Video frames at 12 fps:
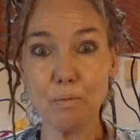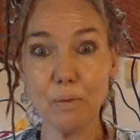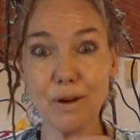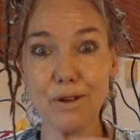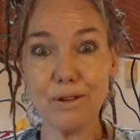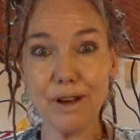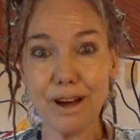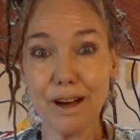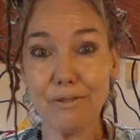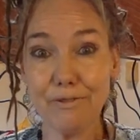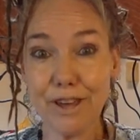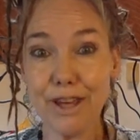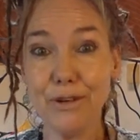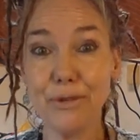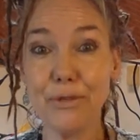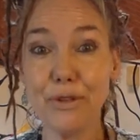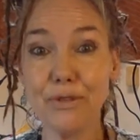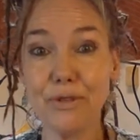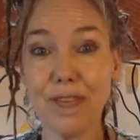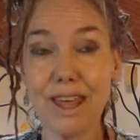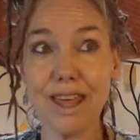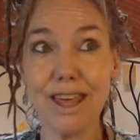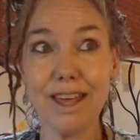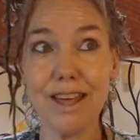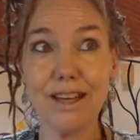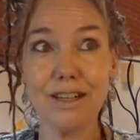But I feel that the